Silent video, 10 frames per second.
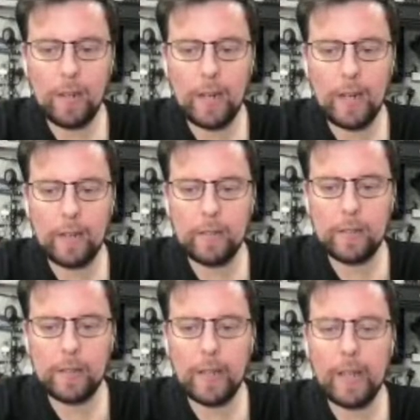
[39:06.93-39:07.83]

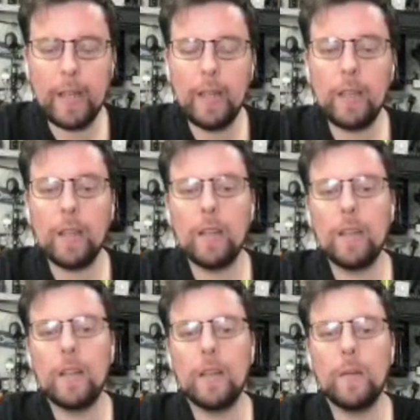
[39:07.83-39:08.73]
the
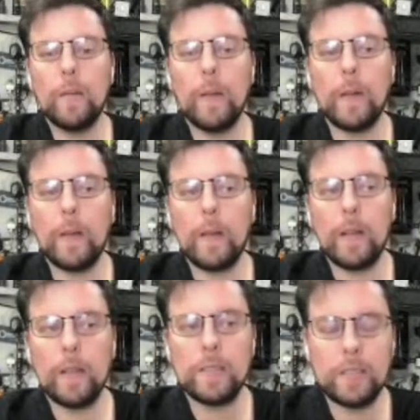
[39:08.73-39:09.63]

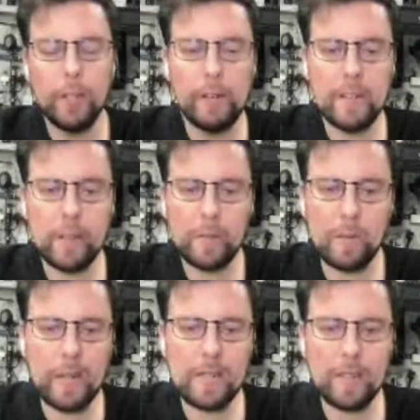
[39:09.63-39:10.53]
series I was
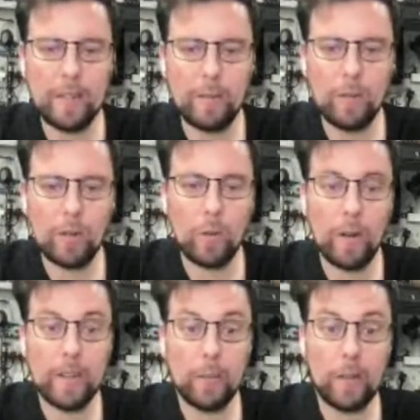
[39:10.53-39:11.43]
racing in
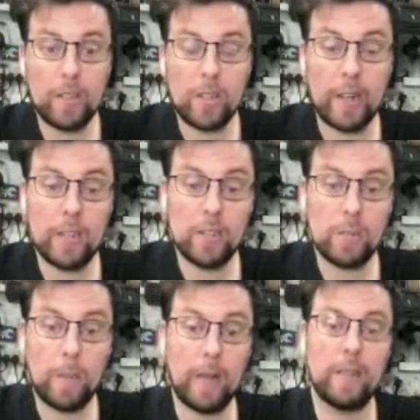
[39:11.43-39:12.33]
required that we
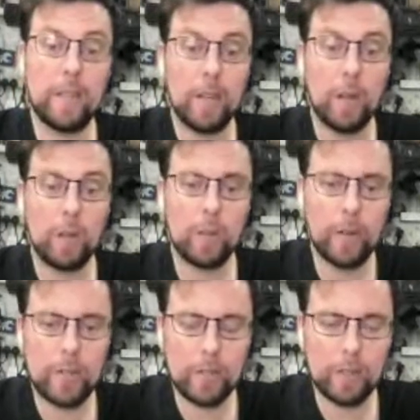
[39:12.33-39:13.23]
change back to the old
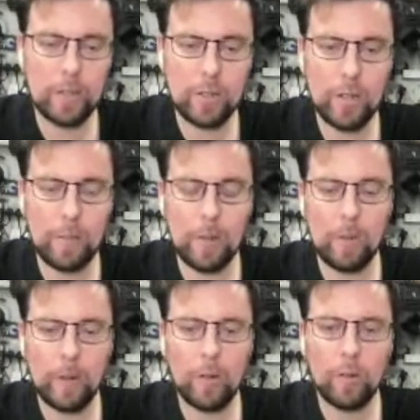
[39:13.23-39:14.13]
original
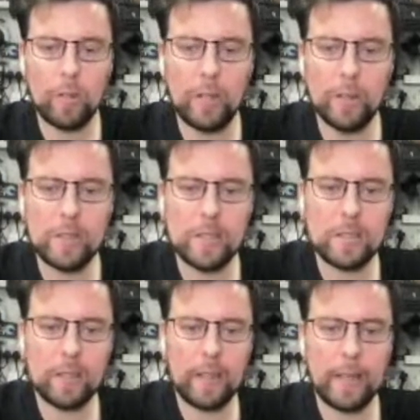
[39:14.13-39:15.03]
distributor. We couldn't use
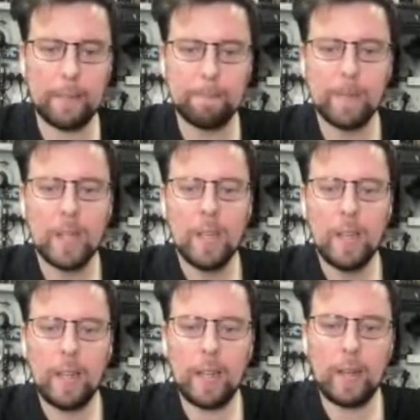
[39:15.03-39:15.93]
this
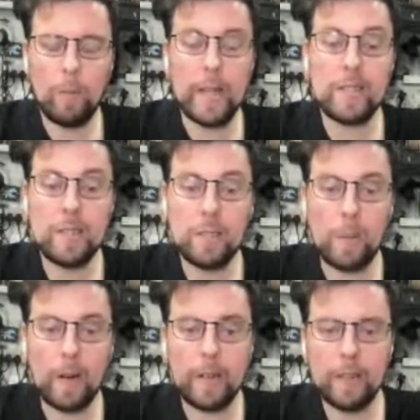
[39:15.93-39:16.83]
wasted
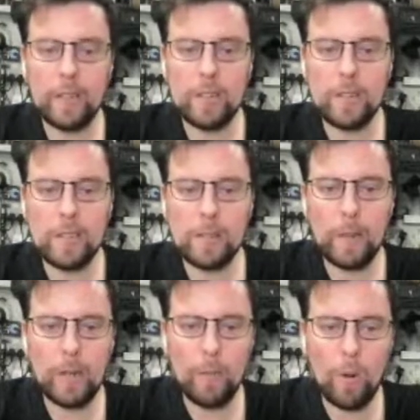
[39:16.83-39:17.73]
spark ignition
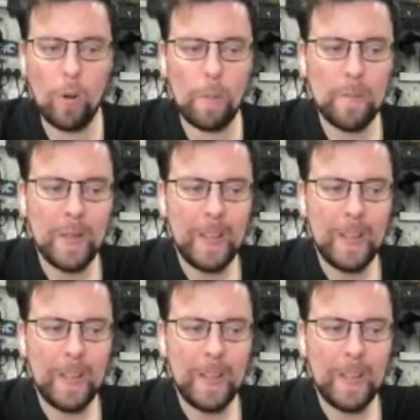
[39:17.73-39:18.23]
system anymore,